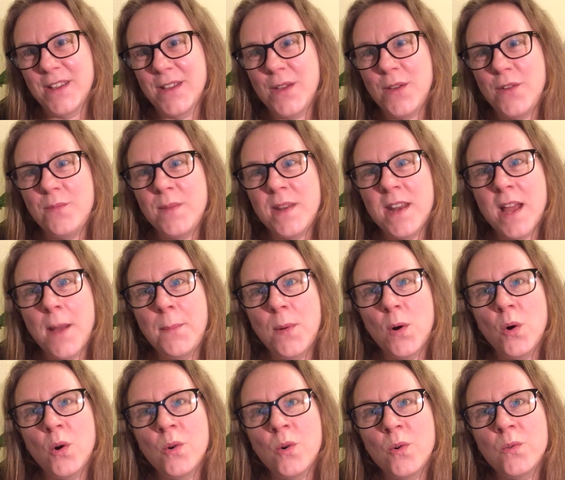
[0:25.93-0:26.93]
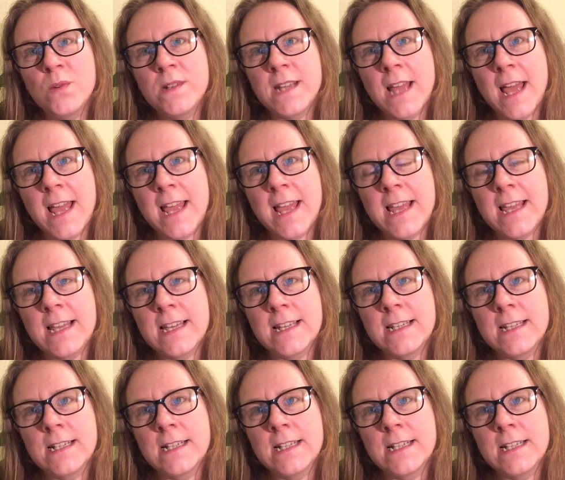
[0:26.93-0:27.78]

who've been up all day